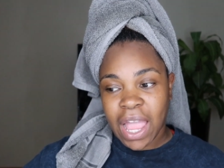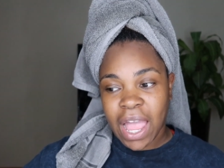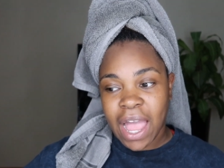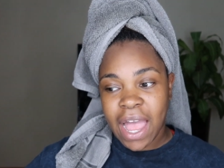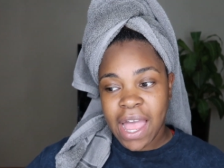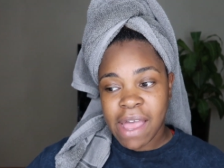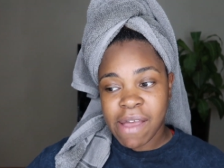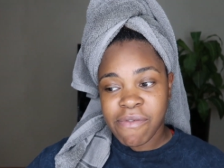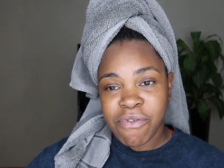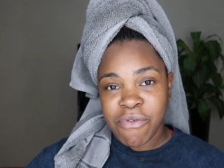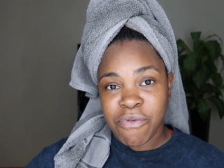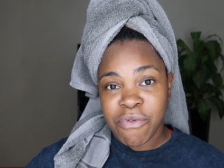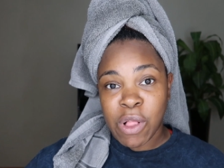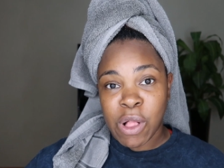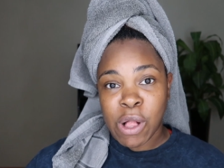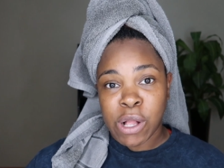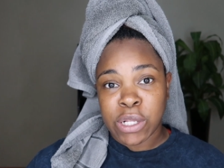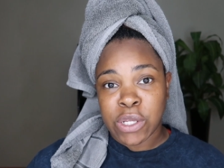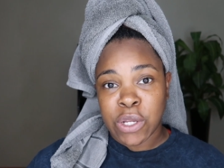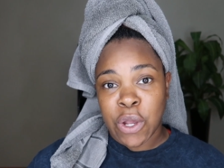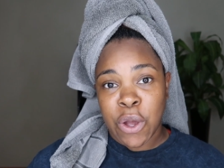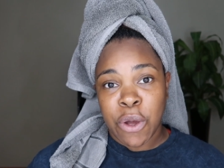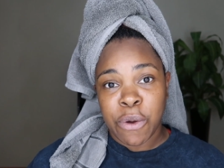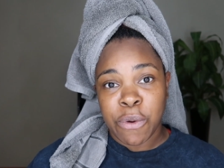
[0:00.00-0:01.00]
i haven't
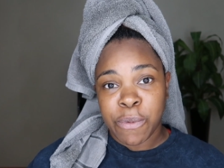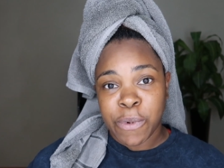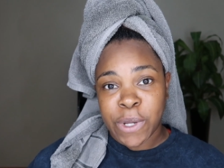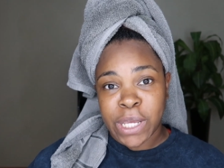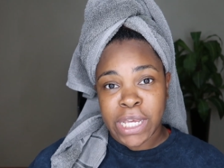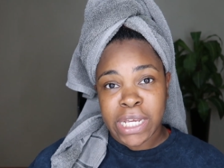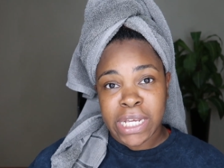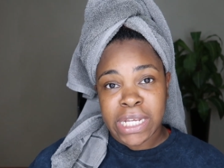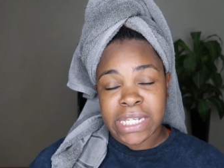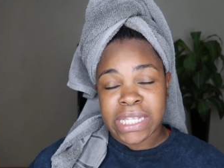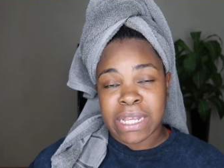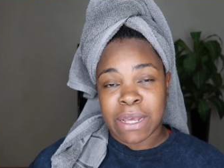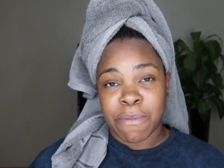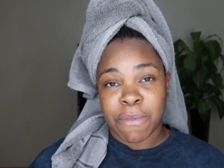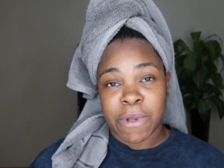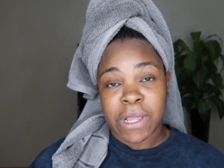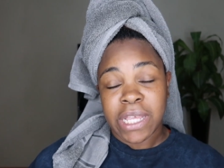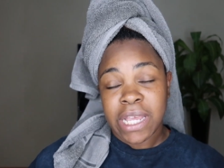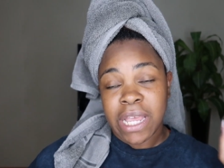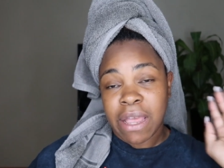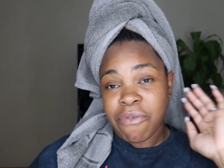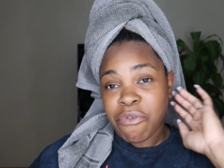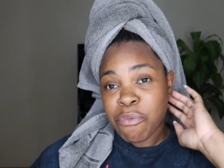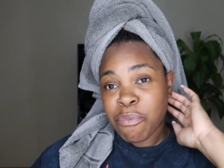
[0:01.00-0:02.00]
vlogged all week because i
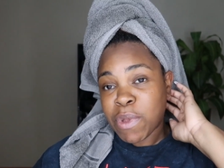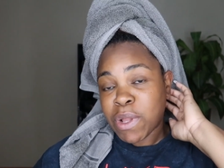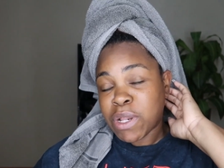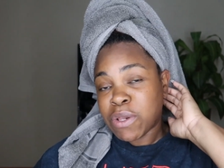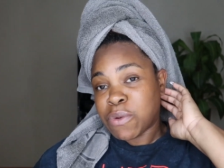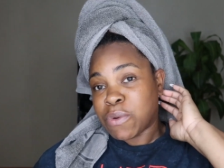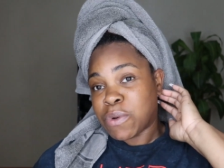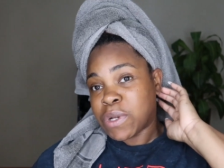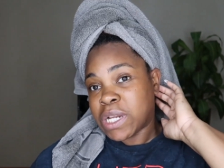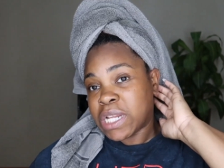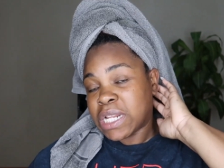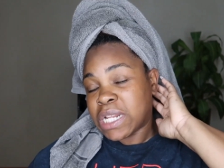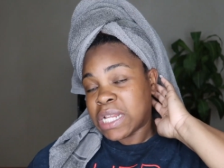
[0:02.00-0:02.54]
really haven't been doing